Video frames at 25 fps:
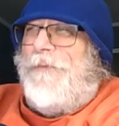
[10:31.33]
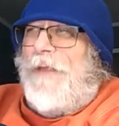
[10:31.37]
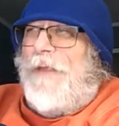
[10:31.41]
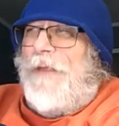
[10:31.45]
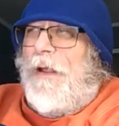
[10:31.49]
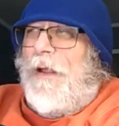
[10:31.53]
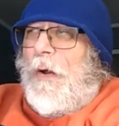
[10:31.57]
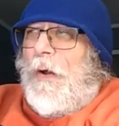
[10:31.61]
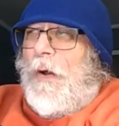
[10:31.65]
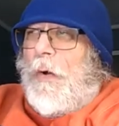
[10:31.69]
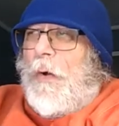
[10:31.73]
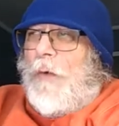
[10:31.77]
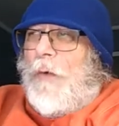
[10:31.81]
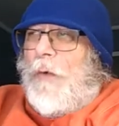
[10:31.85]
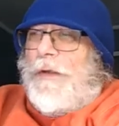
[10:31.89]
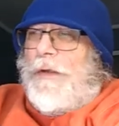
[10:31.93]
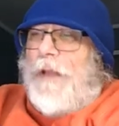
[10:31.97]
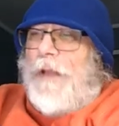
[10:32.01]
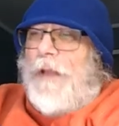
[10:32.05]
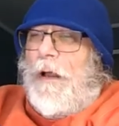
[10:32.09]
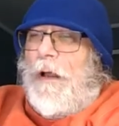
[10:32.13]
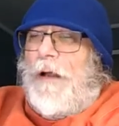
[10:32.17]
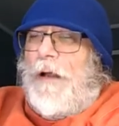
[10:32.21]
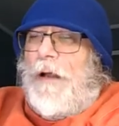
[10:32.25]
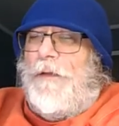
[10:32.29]
holding
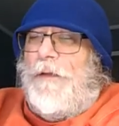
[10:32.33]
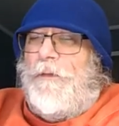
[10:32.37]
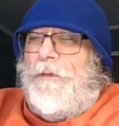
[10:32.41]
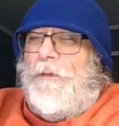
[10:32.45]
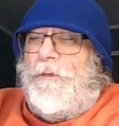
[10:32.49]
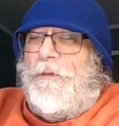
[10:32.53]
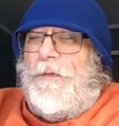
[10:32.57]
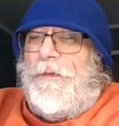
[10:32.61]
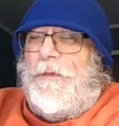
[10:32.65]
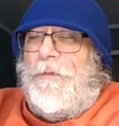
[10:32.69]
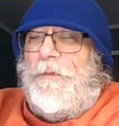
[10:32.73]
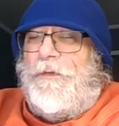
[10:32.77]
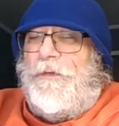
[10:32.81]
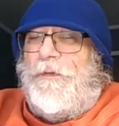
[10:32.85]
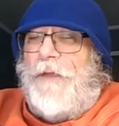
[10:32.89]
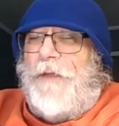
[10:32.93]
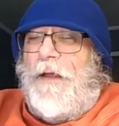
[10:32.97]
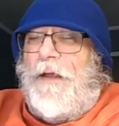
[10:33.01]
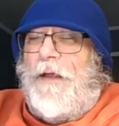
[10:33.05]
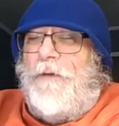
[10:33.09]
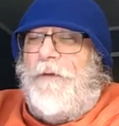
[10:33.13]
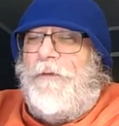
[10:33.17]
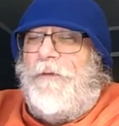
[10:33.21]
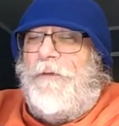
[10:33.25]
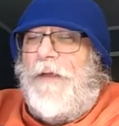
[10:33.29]
on to some
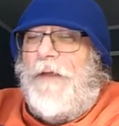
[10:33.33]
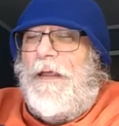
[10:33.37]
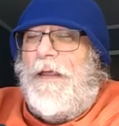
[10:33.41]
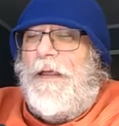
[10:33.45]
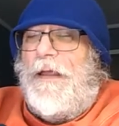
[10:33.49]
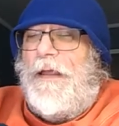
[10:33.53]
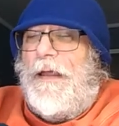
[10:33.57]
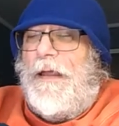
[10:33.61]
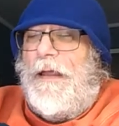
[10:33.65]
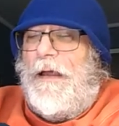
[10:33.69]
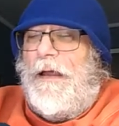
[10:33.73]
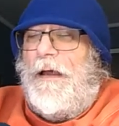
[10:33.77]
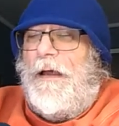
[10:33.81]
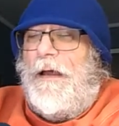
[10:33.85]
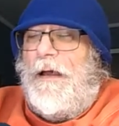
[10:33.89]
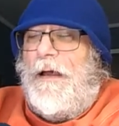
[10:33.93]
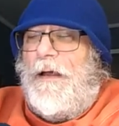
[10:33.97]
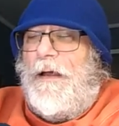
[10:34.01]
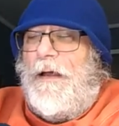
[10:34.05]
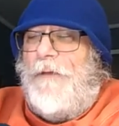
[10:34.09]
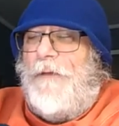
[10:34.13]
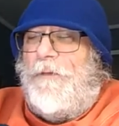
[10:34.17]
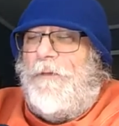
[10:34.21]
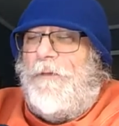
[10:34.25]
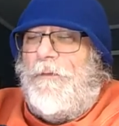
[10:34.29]
stuff,
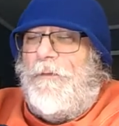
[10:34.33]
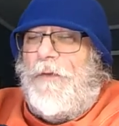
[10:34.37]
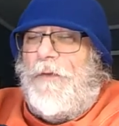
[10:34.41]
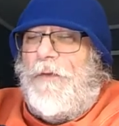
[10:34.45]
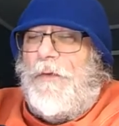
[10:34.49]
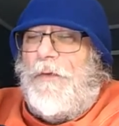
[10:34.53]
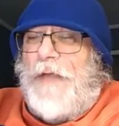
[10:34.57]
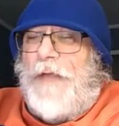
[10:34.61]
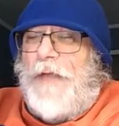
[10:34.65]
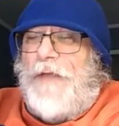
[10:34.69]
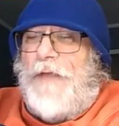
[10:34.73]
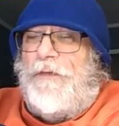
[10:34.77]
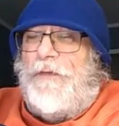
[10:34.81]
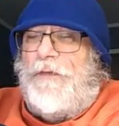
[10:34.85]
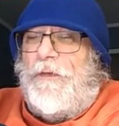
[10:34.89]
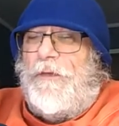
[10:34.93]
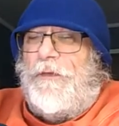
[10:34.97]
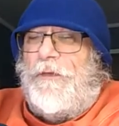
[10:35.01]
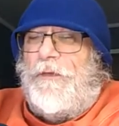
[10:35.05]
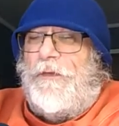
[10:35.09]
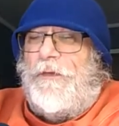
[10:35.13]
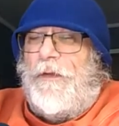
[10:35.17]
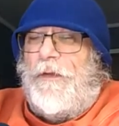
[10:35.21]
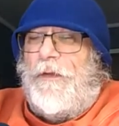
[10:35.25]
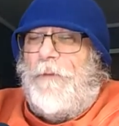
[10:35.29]
uh, some
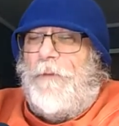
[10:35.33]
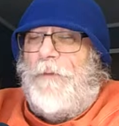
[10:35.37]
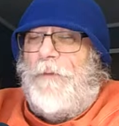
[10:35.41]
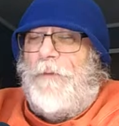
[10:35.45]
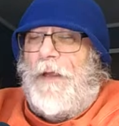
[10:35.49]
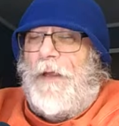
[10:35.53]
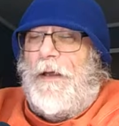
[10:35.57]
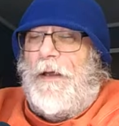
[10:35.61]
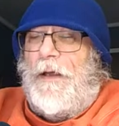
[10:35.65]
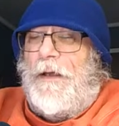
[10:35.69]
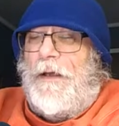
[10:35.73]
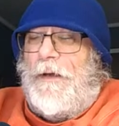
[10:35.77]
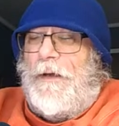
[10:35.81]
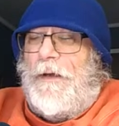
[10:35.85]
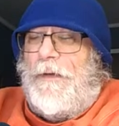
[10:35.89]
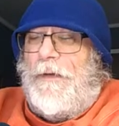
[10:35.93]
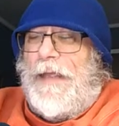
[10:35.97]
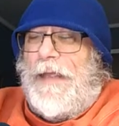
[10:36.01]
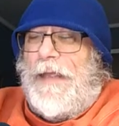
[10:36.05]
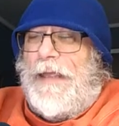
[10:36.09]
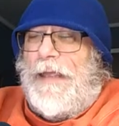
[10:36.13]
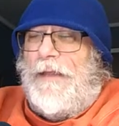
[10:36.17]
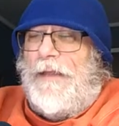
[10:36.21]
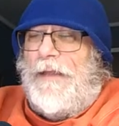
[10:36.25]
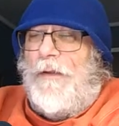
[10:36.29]
donations, uh,
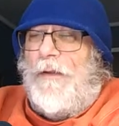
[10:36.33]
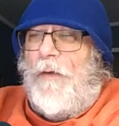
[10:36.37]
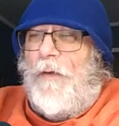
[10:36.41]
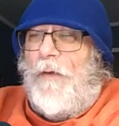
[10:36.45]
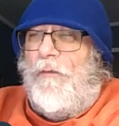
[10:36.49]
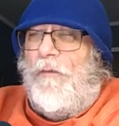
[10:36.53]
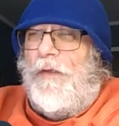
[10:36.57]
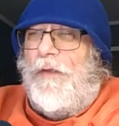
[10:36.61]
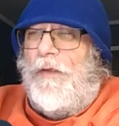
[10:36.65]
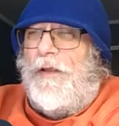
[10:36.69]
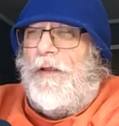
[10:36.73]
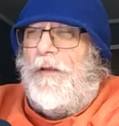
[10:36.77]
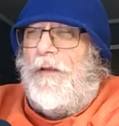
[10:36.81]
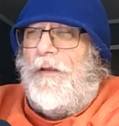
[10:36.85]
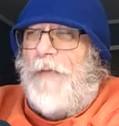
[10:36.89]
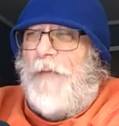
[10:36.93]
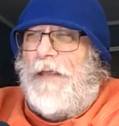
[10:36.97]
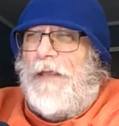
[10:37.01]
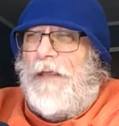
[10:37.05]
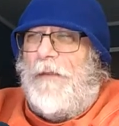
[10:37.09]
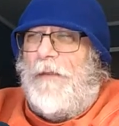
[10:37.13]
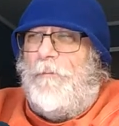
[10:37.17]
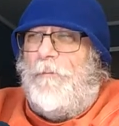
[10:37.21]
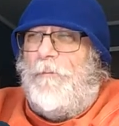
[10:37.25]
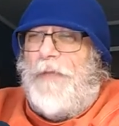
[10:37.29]
and hopefully going to
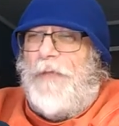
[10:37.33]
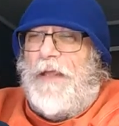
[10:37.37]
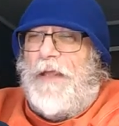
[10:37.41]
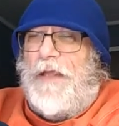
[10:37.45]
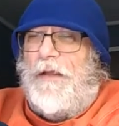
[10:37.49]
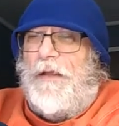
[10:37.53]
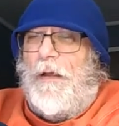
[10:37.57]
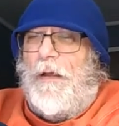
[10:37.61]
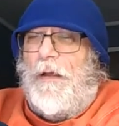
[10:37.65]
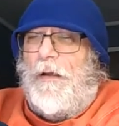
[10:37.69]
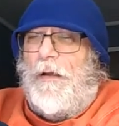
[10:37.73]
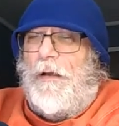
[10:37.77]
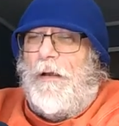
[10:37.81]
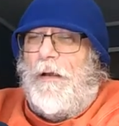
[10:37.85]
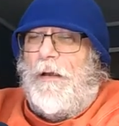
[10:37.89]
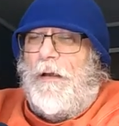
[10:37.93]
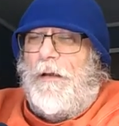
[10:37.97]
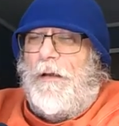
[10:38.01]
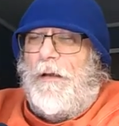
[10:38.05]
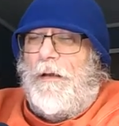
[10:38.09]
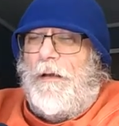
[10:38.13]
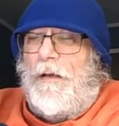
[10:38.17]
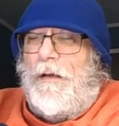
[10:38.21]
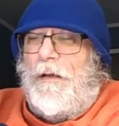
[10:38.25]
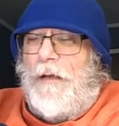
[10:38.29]
make a big, uh,
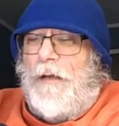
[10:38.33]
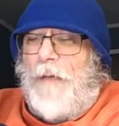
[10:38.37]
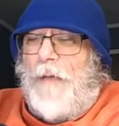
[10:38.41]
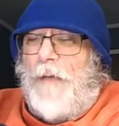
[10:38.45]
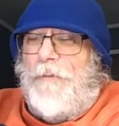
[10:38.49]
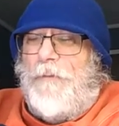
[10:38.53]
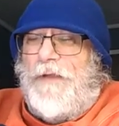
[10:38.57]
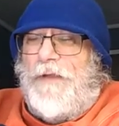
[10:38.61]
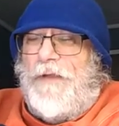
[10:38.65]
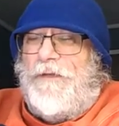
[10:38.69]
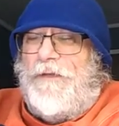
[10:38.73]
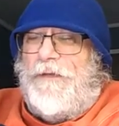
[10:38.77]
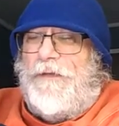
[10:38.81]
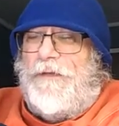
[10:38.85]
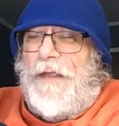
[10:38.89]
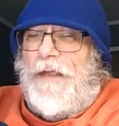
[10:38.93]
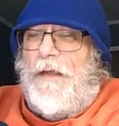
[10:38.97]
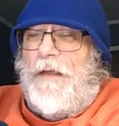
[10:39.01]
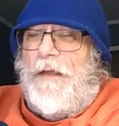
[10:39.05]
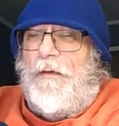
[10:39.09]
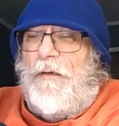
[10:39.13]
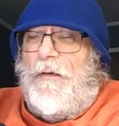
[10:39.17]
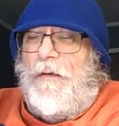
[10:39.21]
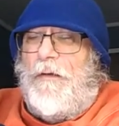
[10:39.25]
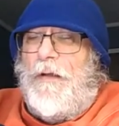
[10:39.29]
a big
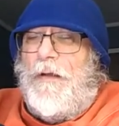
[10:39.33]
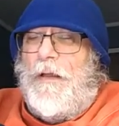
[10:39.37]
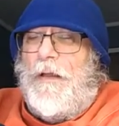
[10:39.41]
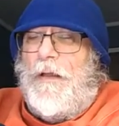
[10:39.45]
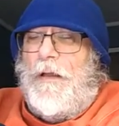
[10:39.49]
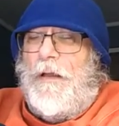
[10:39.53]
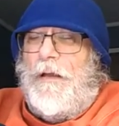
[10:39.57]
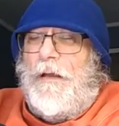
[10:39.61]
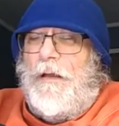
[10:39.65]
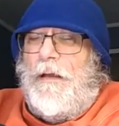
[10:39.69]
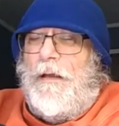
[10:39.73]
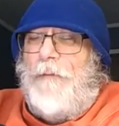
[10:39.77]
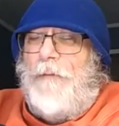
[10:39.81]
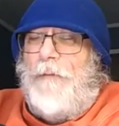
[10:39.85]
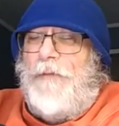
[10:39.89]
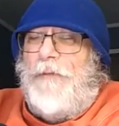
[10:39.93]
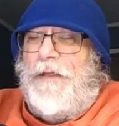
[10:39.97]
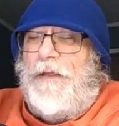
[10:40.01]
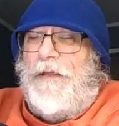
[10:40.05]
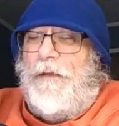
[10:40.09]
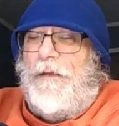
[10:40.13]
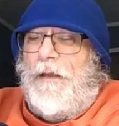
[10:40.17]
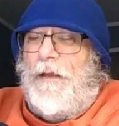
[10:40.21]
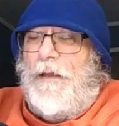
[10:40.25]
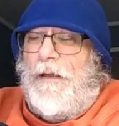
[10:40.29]
sale, a
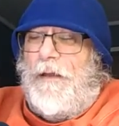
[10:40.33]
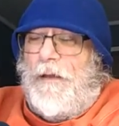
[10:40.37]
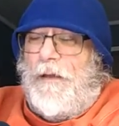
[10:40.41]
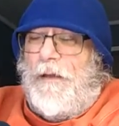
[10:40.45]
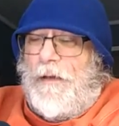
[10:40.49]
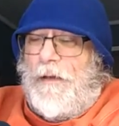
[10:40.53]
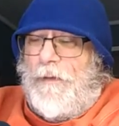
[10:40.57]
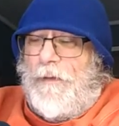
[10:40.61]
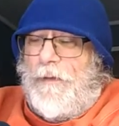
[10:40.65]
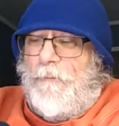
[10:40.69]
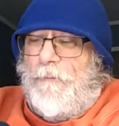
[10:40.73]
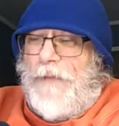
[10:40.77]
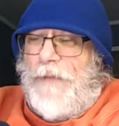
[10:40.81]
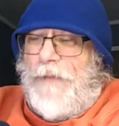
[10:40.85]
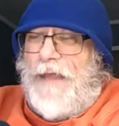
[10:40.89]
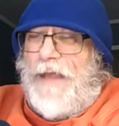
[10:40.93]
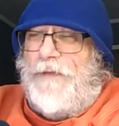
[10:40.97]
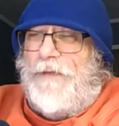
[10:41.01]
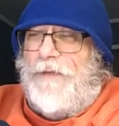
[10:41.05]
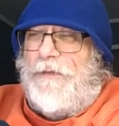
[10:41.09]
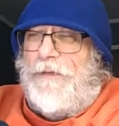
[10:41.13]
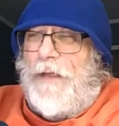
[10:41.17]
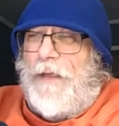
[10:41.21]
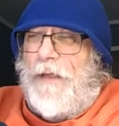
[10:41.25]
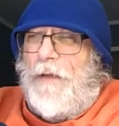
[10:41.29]
big uh, uh, bag
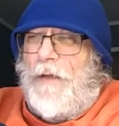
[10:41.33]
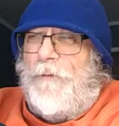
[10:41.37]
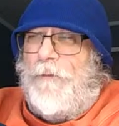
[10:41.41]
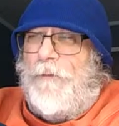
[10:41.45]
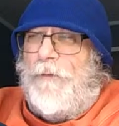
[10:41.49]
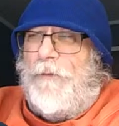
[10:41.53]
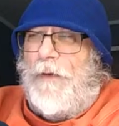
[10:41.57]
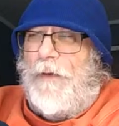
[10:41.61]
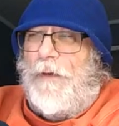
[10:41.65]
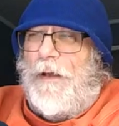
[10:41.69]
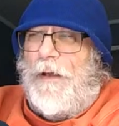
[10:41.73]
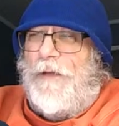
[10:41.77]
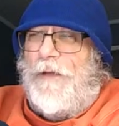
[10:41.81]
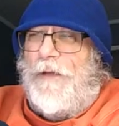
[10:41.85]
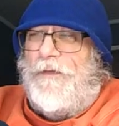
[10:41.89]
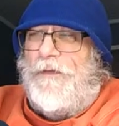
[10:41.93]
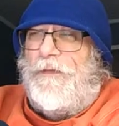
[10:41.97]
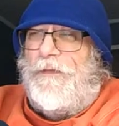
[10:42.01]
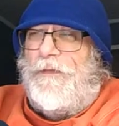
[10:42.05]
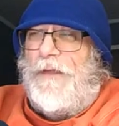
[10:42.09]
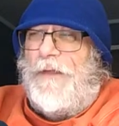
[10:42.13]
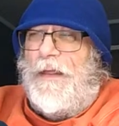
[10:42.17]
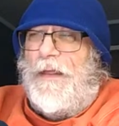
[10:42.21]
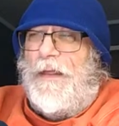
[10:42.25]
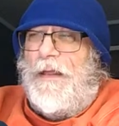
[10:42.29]
sale for
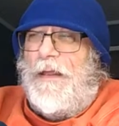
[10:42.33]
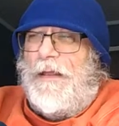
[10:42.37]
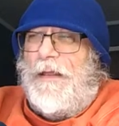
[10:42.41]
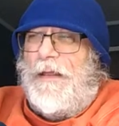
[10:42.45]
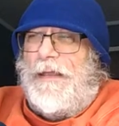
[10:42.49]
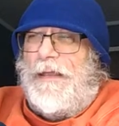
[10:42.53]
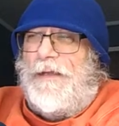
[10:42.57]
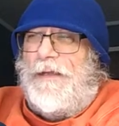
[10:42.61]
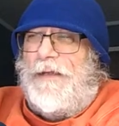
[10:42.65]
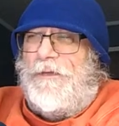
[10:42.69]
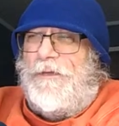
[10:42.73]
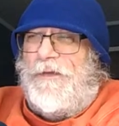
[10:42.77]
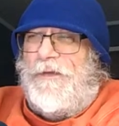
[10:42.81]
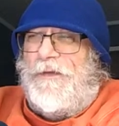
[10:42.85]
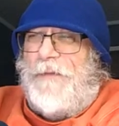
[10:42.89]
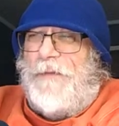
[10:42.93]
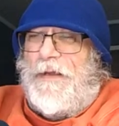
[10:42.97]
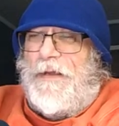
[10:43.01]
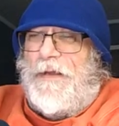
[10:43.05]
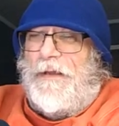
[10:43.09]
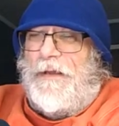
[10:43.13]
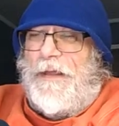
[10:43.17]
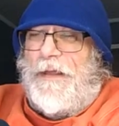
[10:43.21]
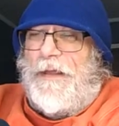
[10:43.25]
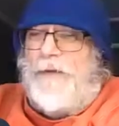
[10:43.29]
us, get us to spend
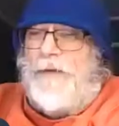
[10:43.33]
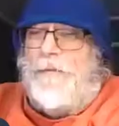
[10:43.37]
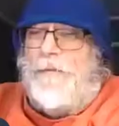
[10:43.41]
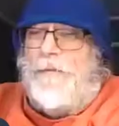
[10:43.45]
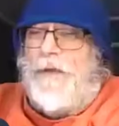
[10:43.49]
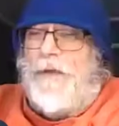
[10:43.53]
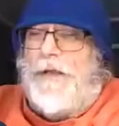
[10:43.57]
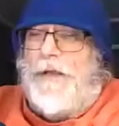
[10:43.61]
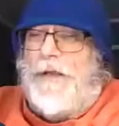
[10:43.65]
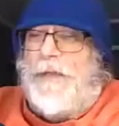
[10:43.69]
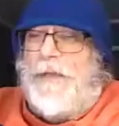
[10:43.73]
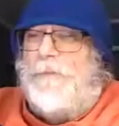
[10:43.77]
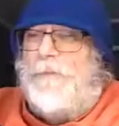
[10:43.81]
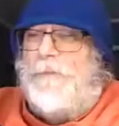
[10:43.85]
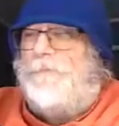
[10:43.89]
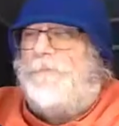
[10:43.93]
a lot of money.